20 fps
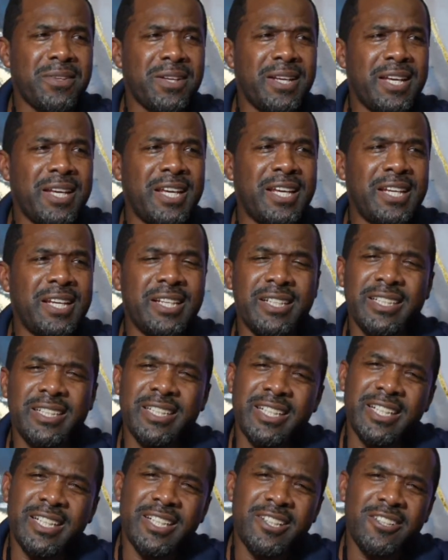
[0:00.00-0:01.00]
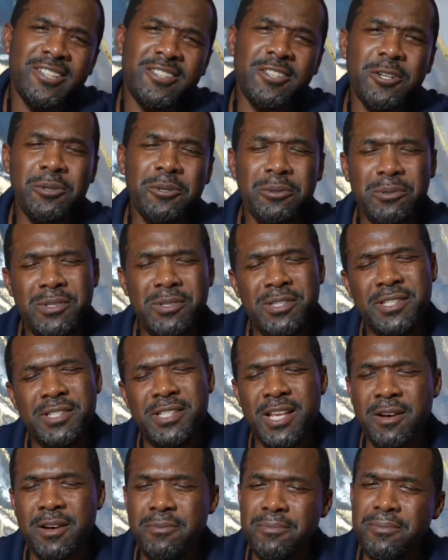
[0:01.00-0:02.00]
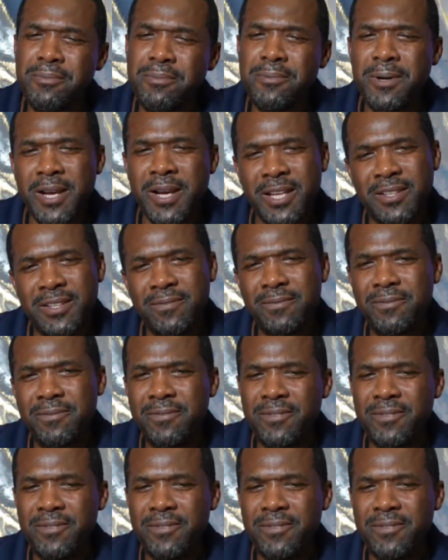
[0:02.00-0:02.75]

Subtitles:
and, somewhat